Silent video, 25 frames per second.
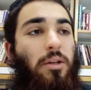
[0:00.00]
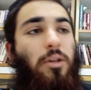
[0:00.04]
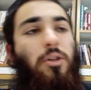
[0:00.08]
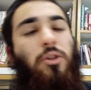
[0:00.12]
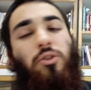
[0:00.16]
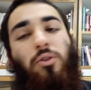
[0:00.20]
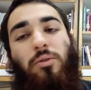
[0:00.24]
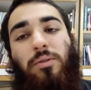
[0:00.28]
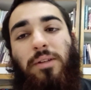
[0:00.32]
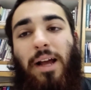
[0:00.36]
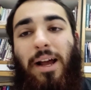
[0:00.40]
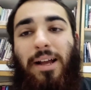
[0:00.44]

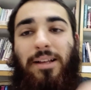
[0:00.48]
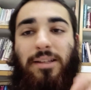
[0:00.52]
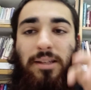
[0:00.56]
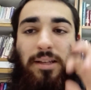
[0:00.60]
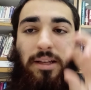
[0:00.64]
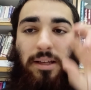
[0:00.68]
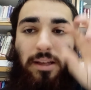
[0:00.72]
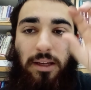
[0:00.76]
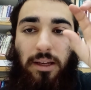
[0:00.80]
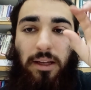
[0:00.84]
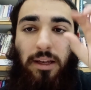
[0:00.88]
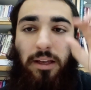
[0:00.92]
So Das
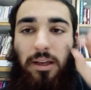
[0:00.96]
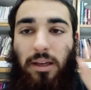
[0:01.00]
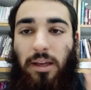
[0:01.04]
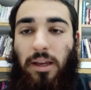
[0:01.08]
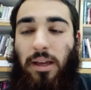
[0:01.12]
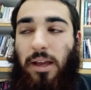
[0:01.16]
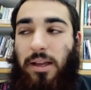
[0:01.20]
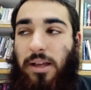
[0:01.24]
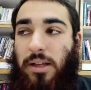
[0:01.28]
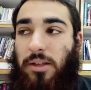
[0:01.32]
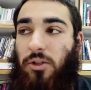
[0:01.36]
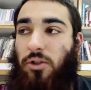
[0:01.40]

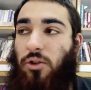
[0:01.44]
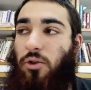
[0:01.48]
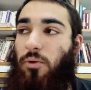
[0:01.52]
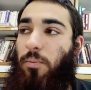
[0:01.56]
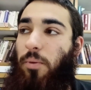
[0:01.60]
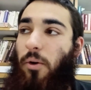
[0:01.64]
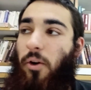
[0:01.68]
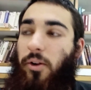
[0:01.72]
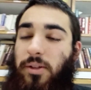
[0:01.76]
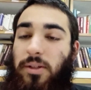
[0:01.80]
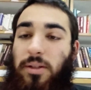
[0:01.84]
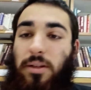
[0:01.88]
is two
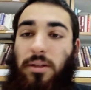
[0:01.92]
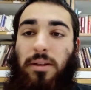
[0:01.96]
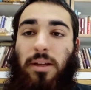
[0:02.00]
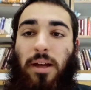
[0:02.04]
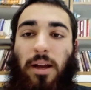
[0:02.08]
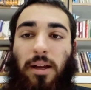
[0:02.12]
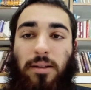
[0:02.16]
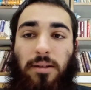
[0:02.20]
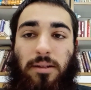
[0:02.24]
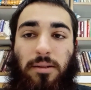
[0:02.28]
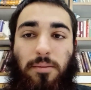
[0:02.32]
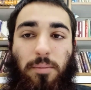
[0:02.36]
parts to
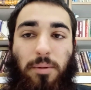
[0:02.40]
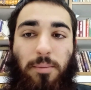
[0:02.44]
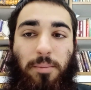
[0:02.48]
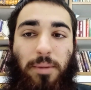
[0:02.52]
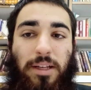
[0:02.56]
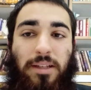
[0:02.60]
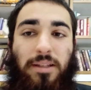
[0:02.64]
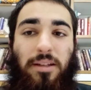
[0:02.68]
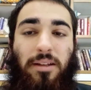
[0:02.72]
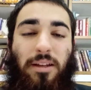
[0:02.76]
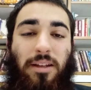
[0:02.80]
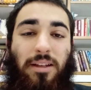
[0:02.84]
Das, but
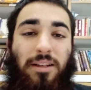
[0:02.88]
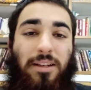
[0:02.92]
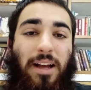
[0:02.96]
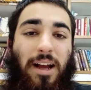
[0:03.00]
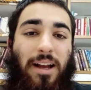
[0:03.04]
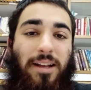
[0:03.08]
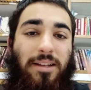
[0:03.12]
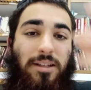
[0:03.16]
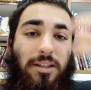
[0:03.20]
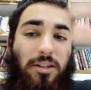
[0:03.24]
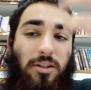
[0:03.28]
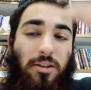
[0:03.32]
basically
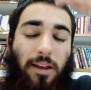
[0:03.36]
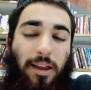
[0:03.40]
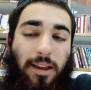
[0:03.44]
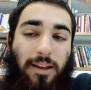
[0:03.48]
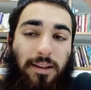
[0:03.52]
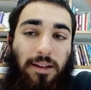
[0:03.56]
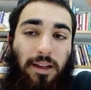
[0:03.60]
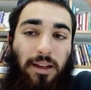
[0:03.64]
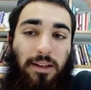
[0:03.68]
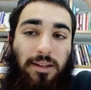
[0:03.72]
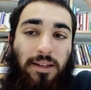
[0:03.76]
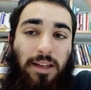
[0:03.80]
Das is
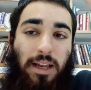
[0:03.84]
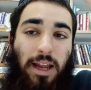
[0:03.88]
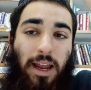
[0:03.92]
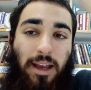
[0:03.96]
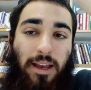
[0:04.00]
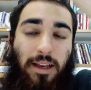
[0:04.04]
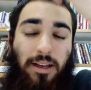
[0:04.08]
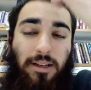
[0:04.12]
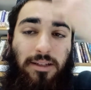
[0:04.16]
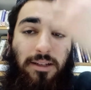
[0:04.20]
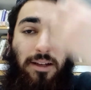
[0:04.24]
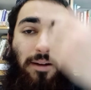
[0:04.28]
it's
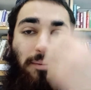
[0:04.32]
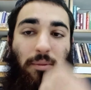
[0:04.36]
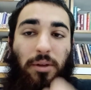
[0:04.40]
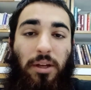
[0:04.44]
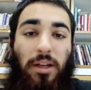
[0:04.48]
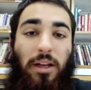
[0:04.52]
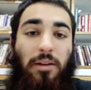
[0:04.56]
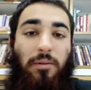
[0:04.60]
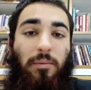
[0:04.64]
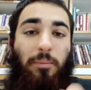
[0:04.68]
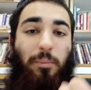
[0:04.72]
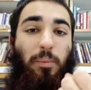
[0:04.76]
taking
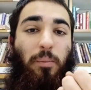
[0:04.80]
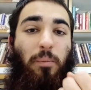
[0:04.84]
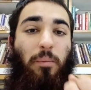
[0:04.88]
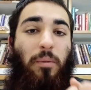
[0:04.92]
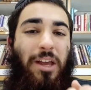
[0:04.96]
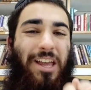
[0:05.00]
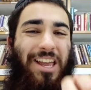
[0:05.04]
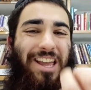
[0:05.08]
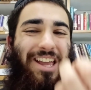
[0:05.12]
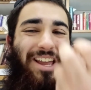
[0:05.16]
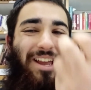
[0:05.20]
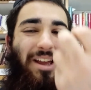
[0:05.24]
something and
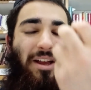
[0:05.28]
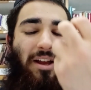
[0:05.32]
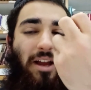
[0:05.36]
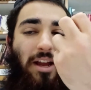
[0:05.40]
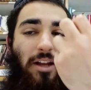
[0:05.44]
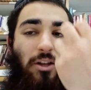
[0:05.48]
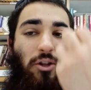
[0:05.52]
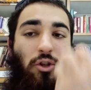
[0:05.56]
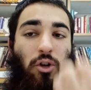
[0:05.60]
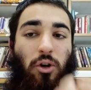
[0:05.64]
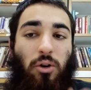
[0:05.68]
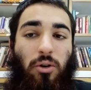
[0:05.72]

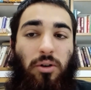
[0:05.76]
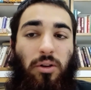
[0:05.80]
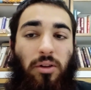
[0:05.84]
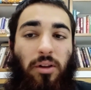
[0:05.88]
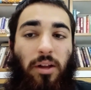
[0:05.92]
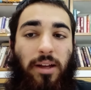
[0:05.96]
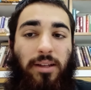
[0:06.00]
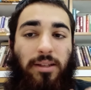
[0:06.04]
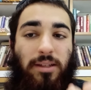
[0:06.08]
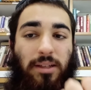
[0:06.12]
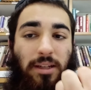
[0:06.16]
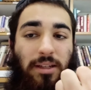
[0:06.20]

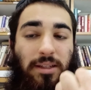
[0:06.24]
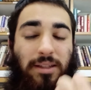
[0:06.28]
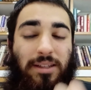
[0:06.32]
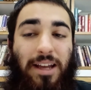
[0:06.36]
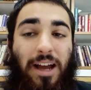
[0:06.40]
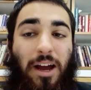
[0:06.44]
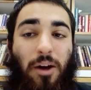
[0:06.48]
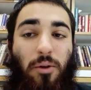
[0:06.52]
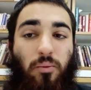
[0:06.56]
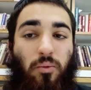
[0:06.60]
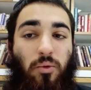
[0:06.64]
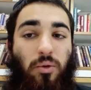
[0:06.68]
internalizing it
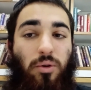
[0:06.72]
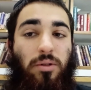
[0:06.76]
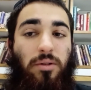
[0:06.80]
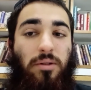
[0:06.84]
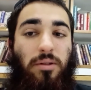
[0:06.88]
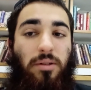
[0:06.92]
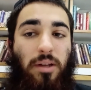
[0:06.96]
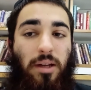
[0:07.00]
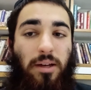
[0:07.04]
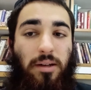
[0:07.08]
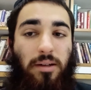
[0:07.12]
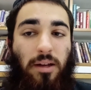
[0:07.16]

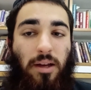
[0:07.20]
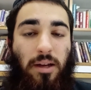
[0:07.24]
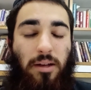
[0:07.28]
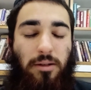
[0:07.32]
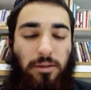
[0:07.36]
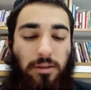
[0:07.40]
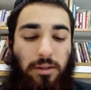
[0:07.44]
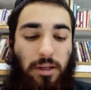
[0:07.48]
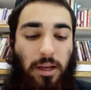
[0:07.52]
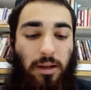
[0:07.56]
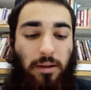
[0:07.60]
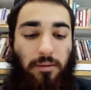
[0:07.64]
downwards and
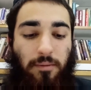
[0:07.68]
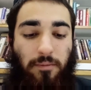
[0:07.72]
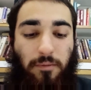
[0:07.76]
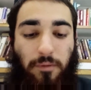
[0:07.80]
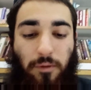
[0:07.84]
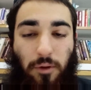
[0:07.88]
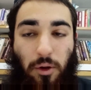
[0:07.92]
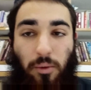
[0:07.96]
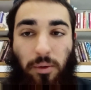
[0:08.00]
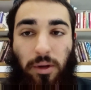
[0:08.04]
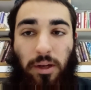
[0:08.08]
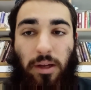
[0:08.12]

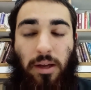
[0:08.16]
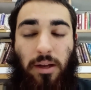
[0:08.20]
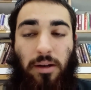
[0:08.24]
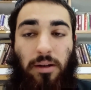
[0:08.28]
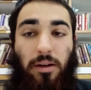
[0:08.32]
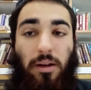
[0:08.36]
flowing